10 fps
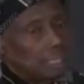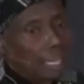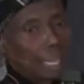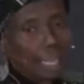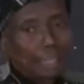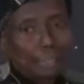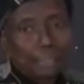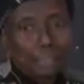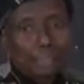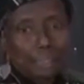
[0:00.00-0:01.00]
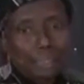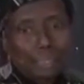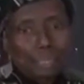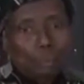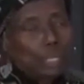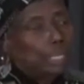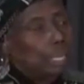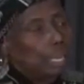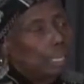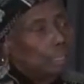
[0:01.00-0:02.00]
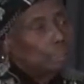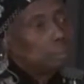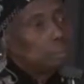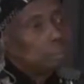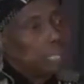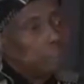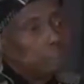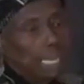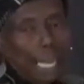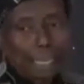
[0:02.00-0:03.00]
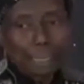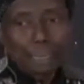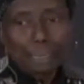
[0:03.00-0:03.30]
he had. One doll being black,